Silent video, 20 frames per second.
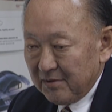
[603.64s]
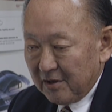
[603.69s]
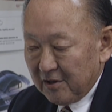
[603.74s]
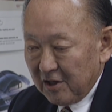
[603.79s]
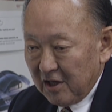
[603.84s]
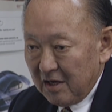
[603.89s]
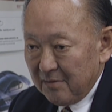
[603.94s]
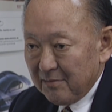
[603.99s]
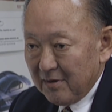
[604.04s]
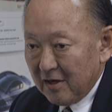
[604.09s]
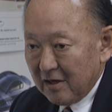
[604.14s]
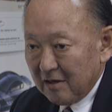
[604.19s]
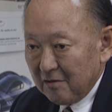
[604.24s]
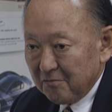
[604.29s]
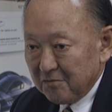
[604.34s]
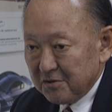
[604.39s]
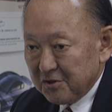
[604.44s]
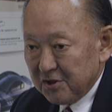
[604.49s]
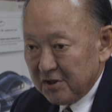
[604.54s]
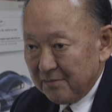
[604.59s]
clay model
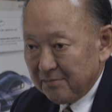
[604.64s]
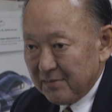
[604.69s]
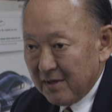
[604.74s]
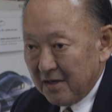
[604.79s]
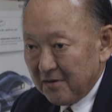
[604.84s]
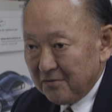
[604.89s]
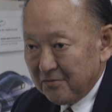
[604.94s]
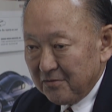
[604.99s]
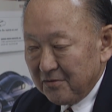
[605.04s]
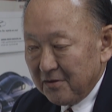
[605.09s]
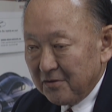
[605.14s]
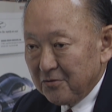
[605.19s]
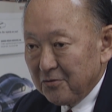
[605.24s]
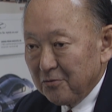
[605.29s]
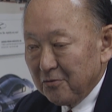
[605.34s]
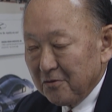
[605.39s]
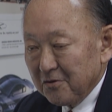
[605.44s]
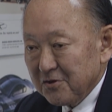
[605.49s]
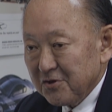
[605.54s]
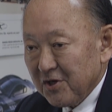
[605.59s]
was shipped out to the
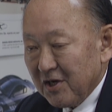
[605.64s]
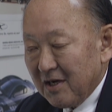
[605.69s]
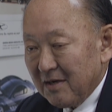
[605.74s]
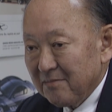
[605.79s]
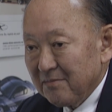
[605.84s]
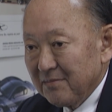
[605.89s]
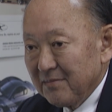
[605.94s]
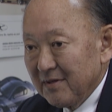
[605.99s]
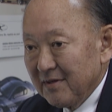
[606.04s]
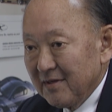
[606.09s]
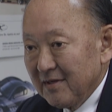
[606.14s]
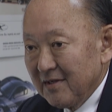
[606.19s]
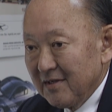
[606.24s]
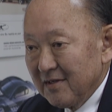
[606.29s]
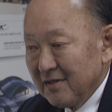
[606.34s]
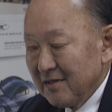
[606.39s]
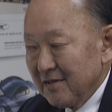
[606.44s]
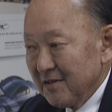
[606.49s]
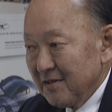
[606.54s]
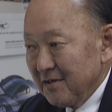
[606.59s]
tool shop.
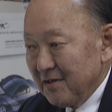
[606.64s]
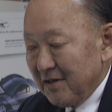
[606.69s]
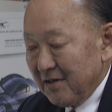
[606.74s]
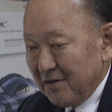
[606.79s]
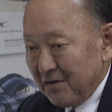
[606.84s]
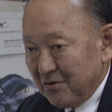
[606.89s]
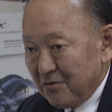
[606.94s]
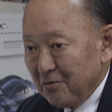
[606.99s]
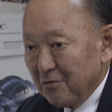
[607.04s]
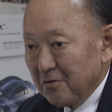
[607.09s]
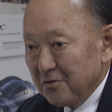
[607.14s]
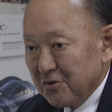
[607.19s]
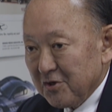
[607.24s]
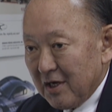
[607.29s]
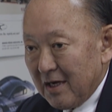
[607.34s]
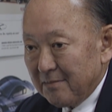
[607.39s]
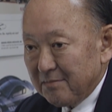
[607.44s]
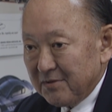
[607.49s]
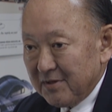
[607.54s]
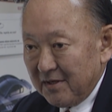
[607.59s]
And the tool
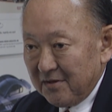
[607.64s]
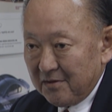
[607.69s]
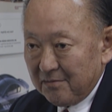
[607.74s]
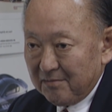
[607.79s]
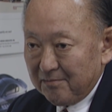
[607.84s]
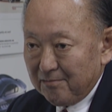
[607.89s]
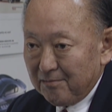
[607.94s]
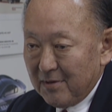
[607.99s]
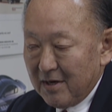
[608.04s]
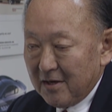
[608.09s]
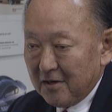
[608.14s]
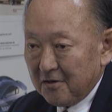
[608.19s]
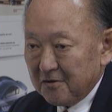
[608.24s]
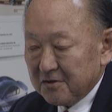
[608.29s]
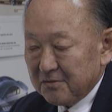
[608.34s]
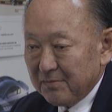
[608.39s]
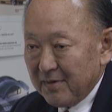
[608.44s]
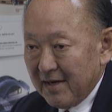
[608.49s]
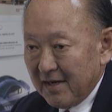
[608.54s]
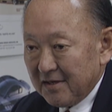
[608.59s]
shop sent the models
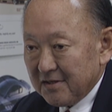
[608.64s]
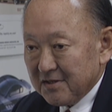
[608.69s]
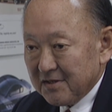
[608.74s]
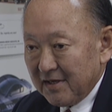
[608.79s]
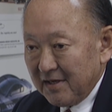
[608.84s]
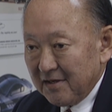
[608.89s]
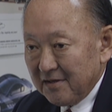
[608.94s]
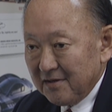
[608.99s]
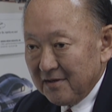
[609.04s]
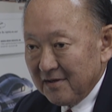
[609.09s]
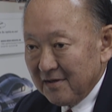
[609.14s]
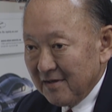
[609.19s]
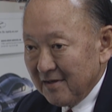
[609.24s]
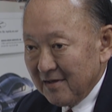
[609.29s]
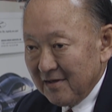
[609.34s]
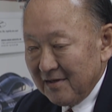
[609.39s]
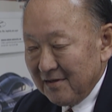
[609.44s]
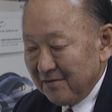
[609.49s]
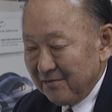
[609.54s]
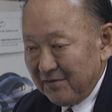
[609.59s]
back saying
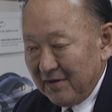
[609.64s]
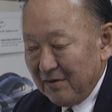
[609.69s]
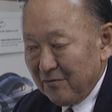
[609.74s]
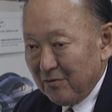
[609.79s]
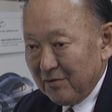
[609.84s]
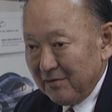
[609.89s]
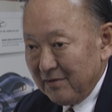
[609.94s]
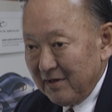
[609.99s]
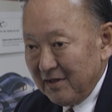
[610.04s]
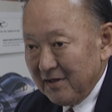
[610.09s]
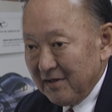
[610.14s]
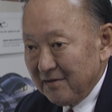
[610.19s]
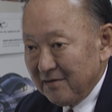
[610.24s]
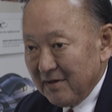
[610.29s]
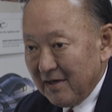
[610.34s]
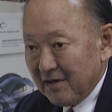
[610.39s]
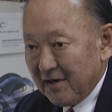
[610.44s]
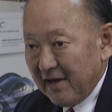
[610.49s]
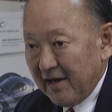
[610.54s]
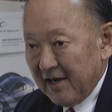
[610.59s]
they needed
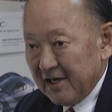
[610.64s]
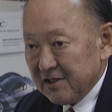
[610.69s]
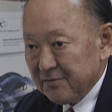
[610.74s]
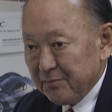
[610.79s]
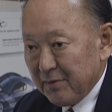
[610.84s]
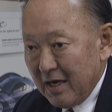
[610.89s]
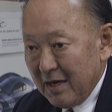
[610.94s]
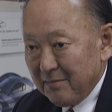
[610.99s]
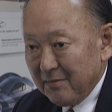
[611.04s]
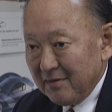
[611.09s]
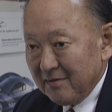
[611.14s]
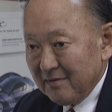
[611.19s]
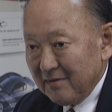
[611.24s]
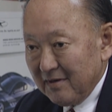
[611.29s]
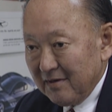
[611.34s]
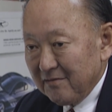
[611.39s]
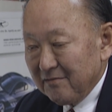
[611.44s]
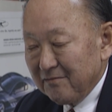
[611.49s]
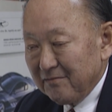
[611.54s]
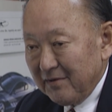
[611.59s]
cash
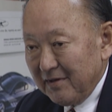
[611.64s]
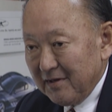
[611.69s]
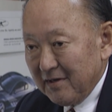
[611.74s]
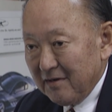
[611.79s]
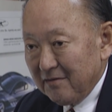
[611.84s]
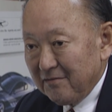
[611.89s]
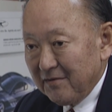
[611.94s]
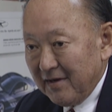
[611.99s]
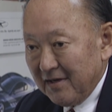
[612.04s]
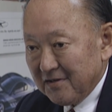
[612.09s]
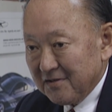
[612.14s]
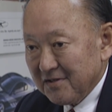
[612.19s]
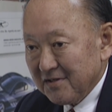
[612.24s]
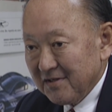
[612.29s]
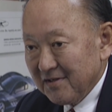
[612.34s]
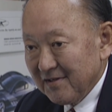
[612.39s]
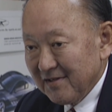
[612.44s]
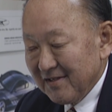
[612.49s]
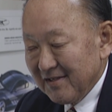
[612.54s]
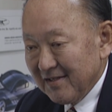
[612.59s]
payment in advance.
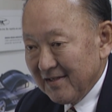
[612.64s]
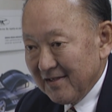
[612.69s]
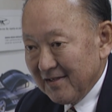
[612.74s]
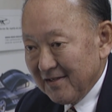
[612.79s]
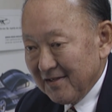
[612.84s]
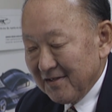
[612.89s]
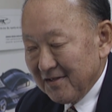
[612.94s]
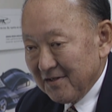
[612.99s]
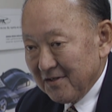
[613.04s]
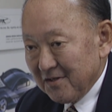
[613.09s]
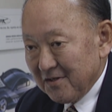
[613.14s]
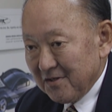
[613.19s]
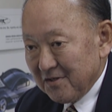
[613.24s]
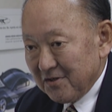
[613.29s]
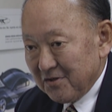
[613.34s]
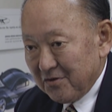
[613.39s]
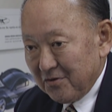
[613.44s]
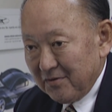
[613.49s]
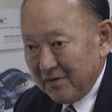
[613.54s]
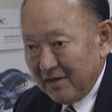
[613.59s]

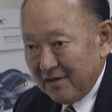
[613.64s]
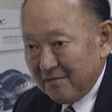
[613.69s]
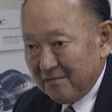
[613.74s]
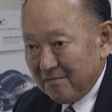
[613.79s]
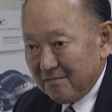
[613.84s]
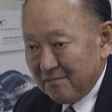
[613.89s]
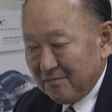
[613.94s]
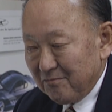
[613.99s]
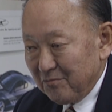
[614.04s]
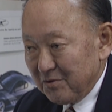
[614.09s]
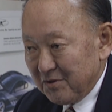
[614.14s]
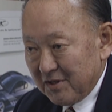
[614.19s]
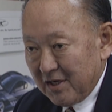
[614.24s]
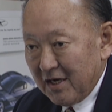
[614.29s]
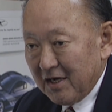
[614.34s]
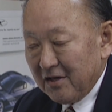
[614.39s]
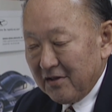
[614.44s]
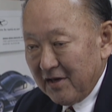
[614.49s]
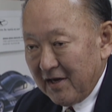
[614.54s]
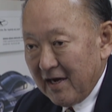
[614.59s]
So that was
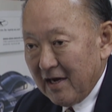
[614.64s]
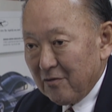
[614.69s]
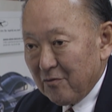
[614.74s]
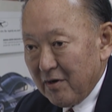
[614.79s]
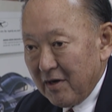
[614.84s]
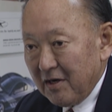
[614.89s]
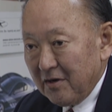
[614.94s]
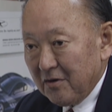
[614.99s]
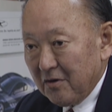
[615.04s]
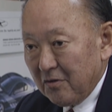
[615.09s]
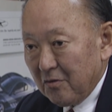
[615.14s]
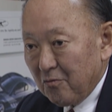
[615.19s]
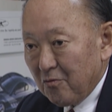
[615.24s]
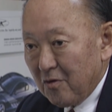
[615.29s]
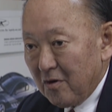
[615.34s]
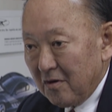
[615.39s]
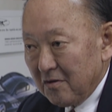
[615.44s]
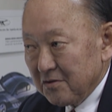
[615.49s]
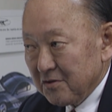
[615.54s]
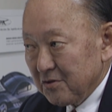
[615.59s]
kind of the handwriting on the
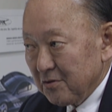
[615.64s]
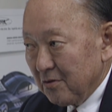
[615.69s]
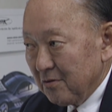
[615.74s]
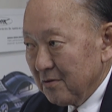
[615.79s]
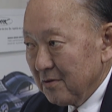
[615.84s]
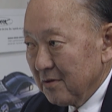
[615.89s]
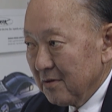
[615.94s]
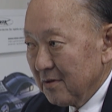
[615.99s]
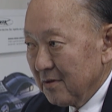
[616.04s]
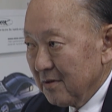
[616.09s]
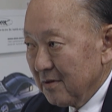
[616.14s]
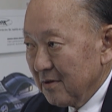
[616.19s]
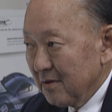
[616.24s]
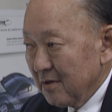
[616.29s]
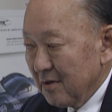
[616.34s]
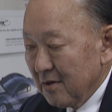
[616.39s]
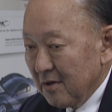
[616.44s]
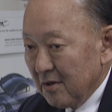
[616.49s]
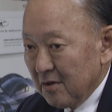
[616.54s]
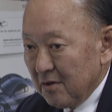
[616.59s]
wall. So
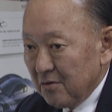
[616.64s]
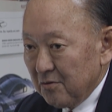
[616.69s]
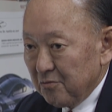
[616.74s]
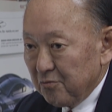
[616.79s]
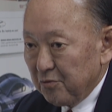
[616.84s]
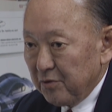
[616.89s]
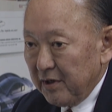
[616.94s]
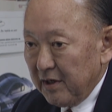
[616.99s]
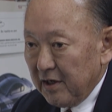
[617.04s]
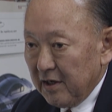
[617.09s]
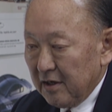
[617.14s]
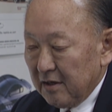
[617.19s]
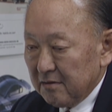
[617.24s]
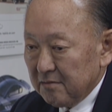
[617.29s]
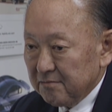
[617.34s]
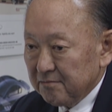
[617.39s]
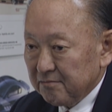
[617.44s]
so